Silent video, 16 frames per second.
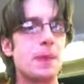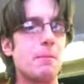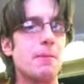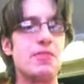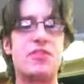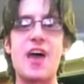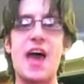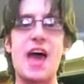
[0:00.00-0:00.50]

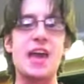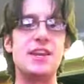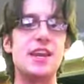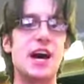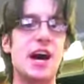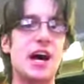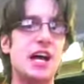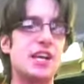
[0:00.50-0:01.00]
but then
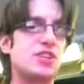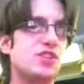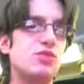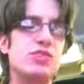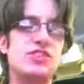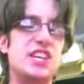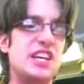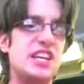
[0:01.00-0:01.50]
as
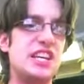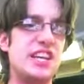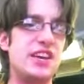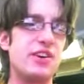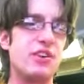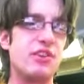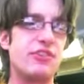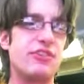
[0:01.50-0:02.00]
soon as it
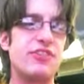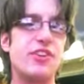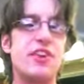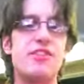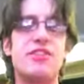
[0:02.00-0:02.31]
anneals,